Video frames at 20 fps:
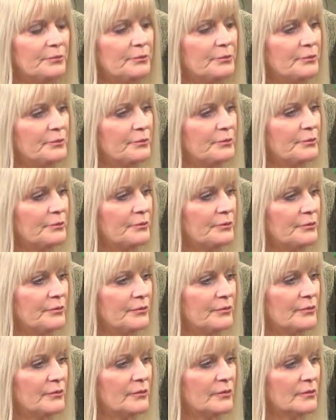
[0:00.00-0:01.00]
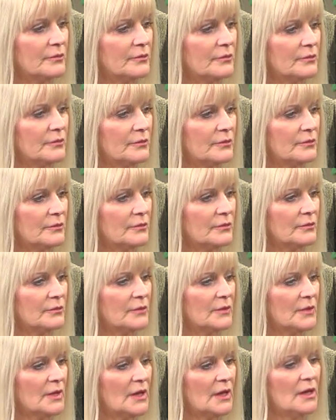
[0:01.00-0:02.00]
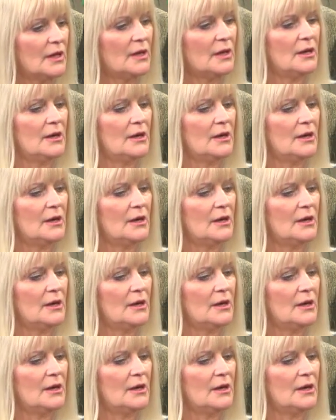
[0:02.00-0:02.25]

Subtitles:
(silence)